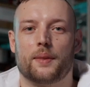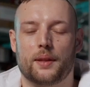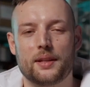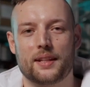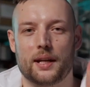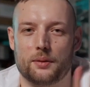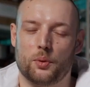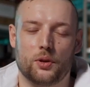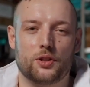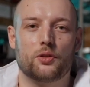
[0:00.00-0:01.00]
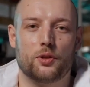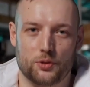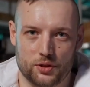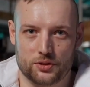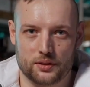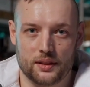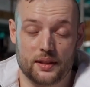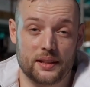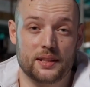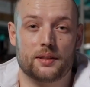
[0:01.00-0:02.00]
The second mode is reverse.
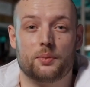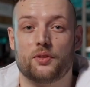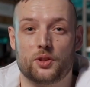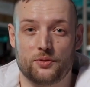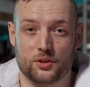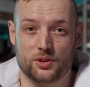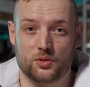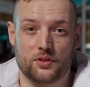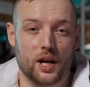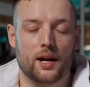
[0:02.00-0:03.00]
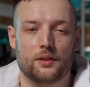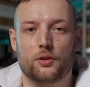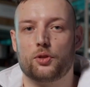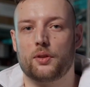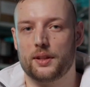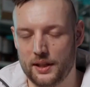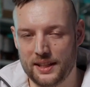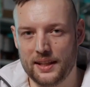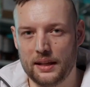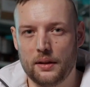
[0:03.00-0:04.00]
It is most often used either during
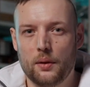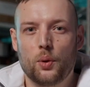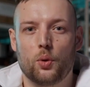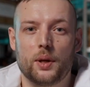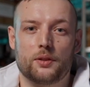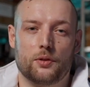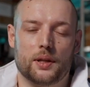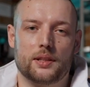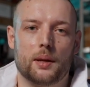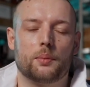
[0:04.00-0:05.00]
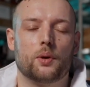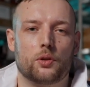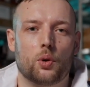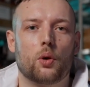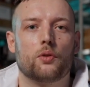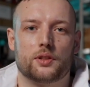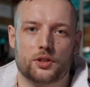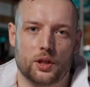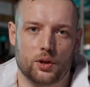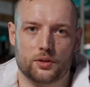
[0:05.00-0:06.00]
cleaning or when, for example, your hose is
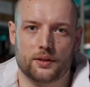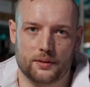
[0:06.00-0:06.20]
clogged.